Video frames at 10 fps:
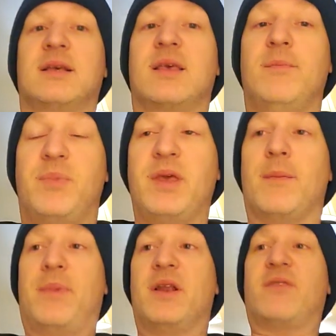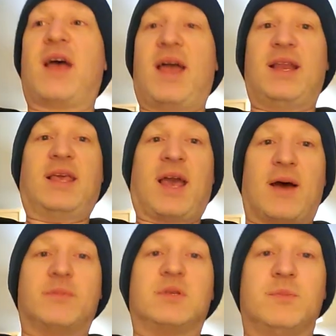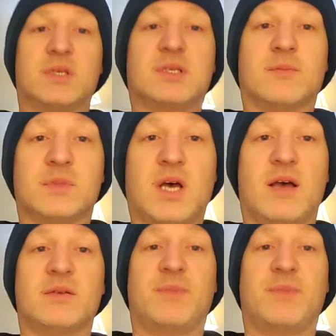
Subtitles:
can be a bit of a handicap to me sometimes